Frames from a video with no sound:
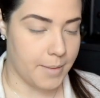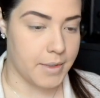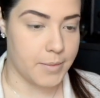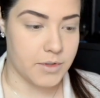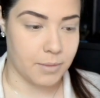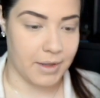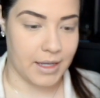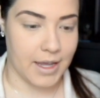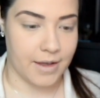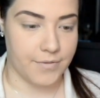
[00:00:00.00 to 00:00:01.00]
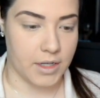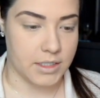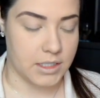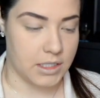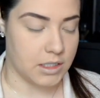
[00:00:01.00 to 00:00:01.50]
I'm going to be using my Kat
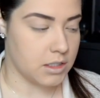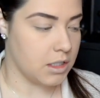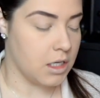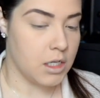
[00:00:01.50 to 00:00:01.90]
Von D's